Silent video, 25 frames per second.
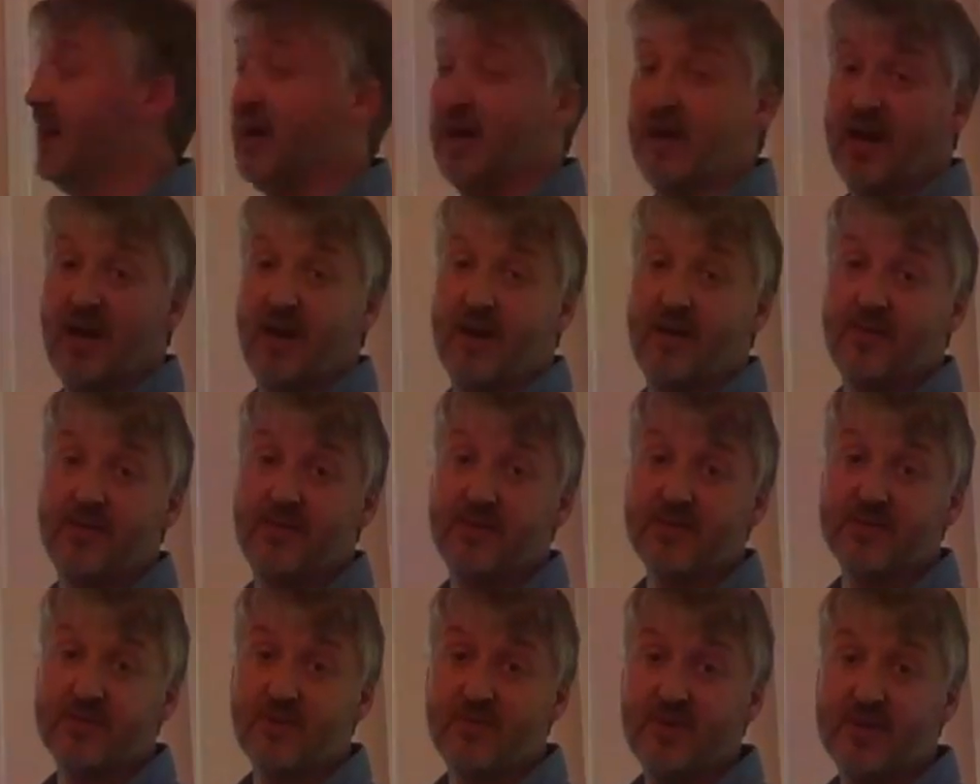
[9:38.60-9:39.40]

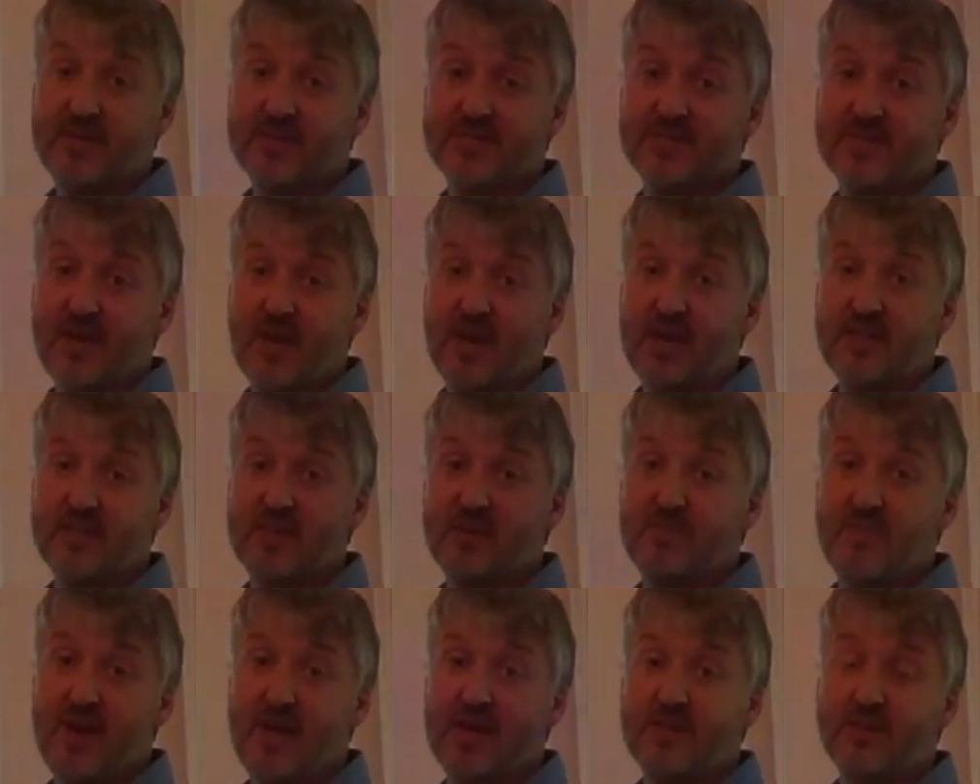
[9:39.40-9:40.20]
that are inside
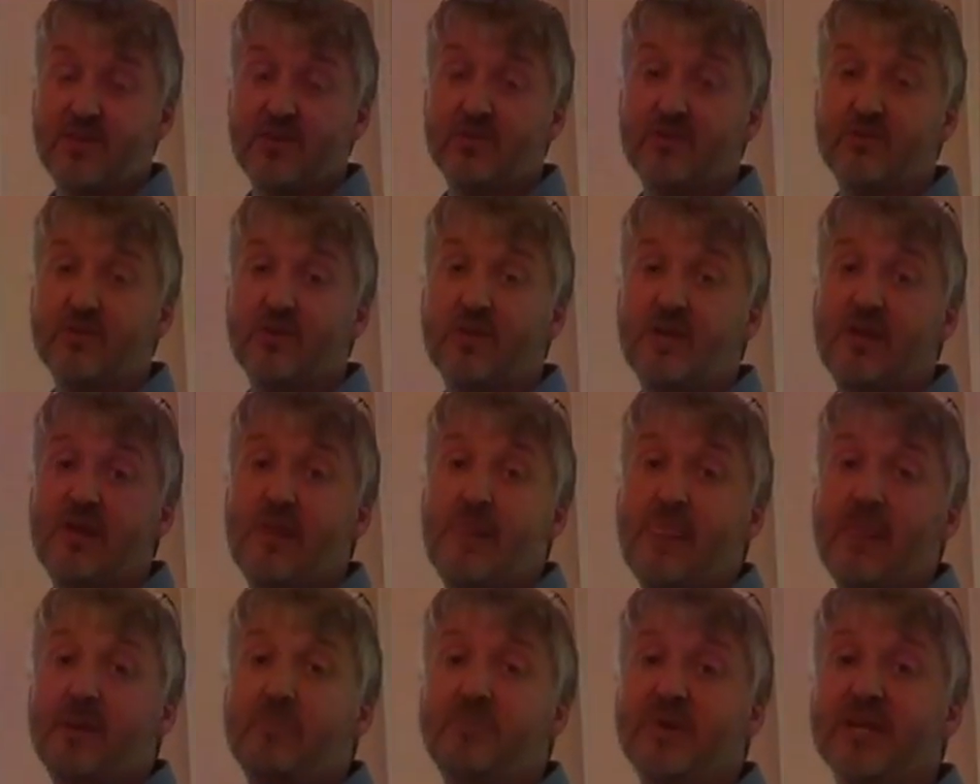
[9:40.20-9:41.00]
the manual,
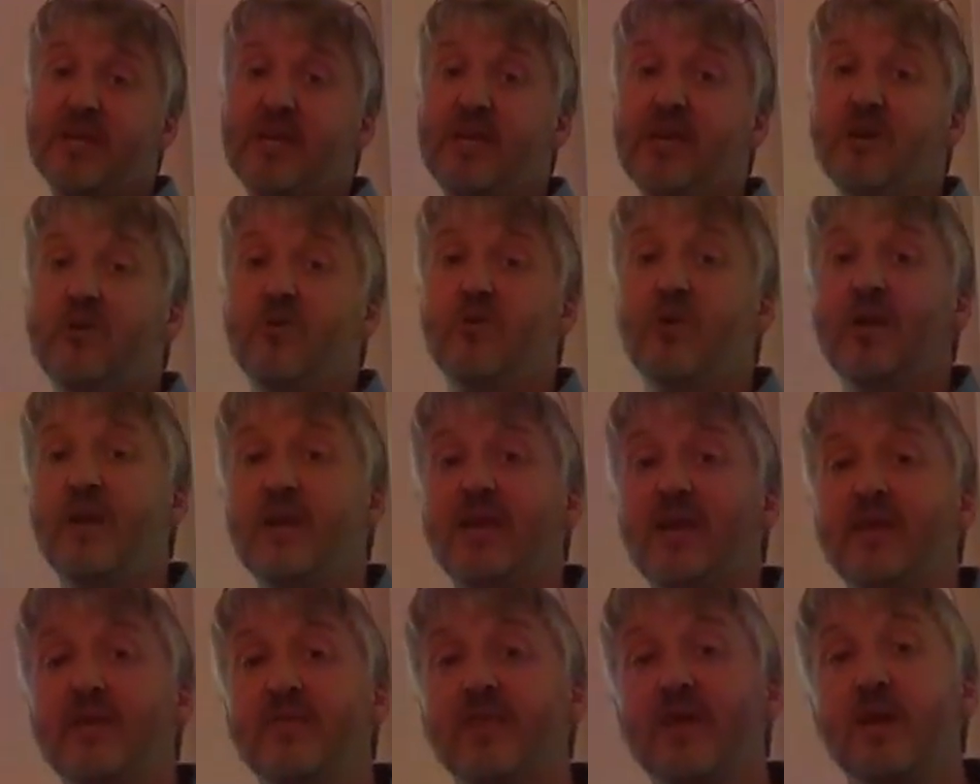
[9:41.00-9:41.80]
but
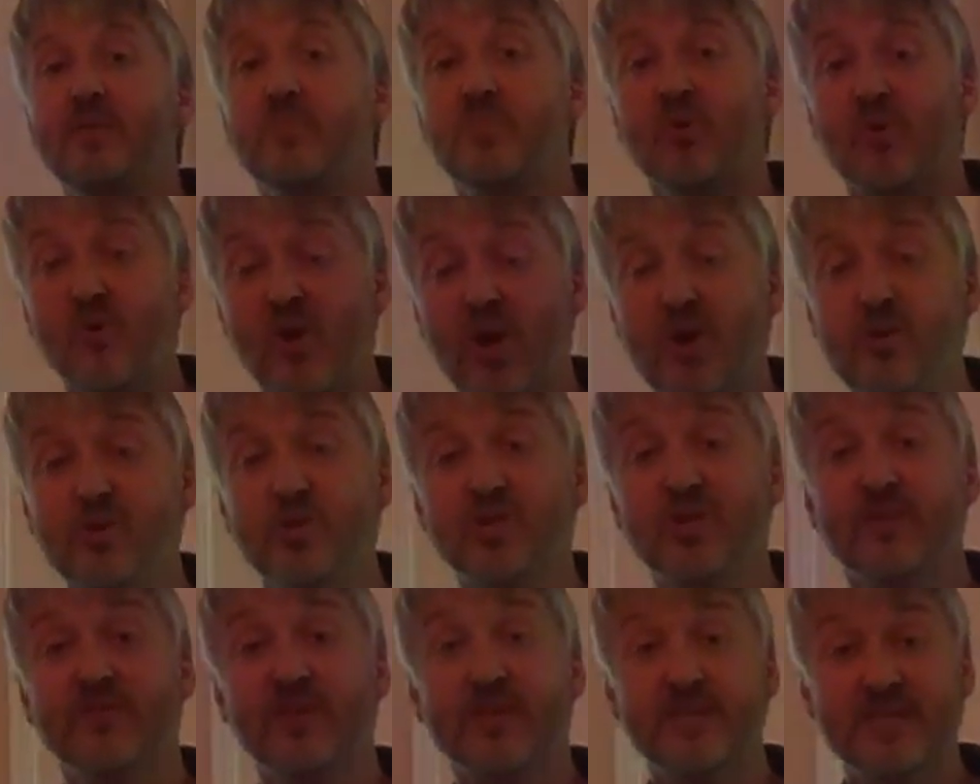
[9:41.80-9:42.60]
equally the
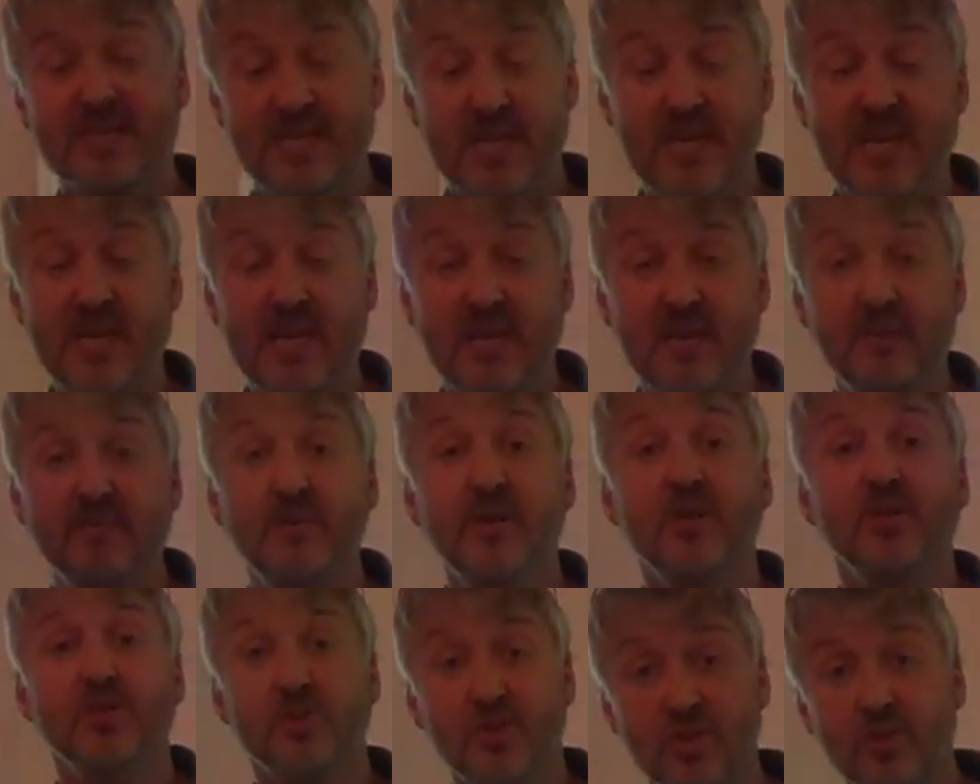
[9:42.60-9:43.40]
approach of the
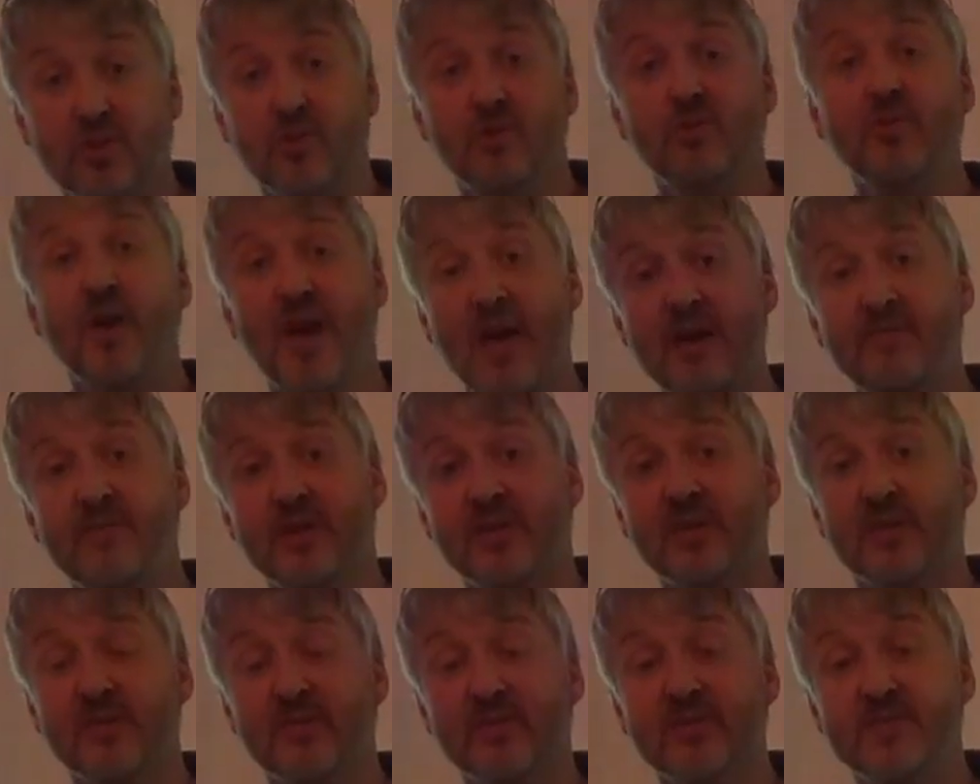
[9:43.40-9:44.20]
team to
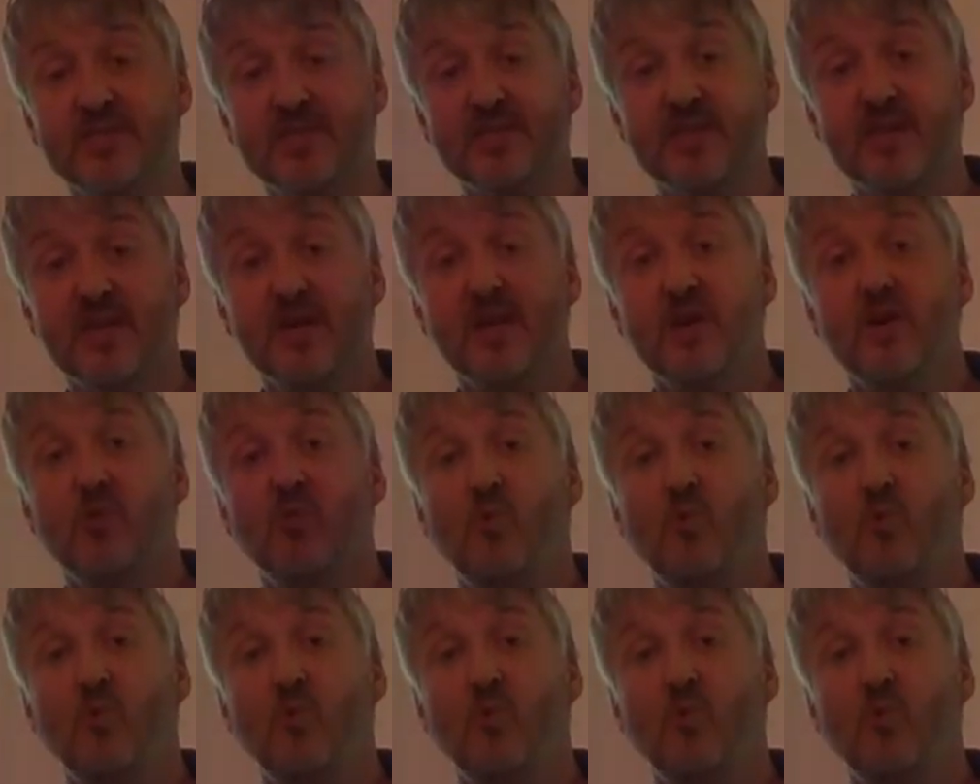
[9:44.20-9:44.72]
evidence.